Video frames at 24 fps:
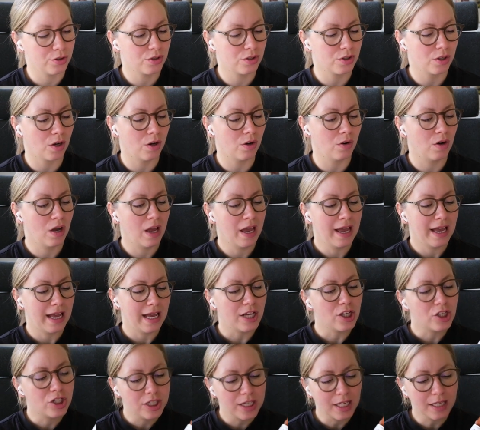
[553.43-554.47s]
So
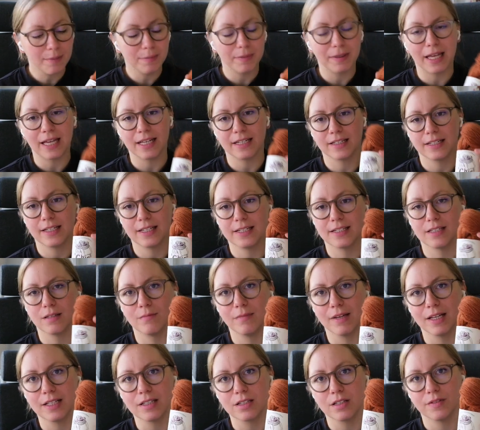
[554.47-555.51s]
a chic blend is a
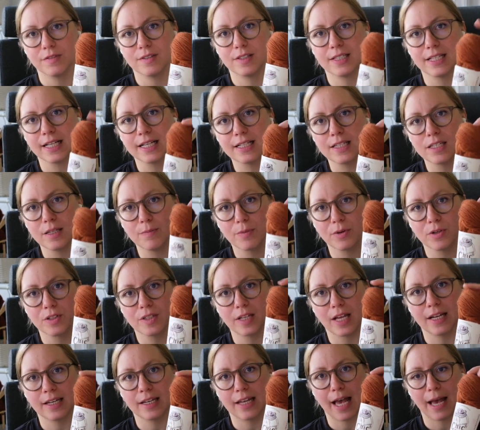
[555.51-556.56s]
mix of
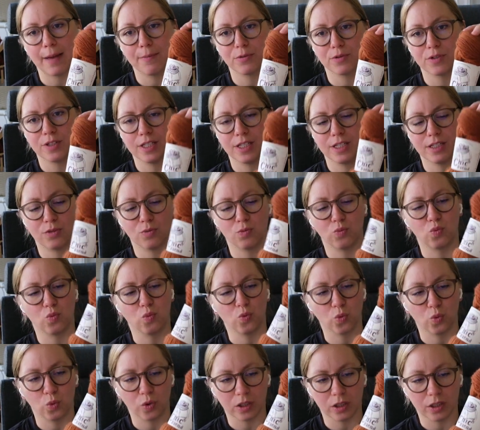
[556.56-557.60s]
60% Aberdeen's
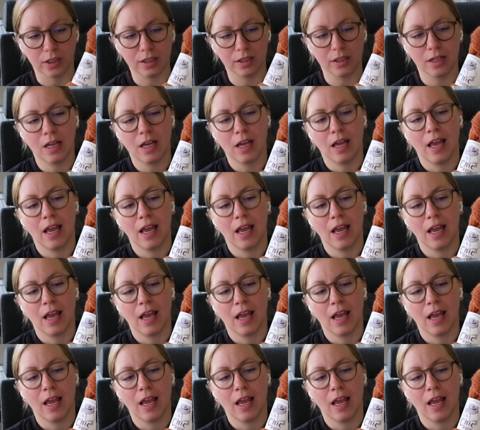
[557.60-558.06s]
wool,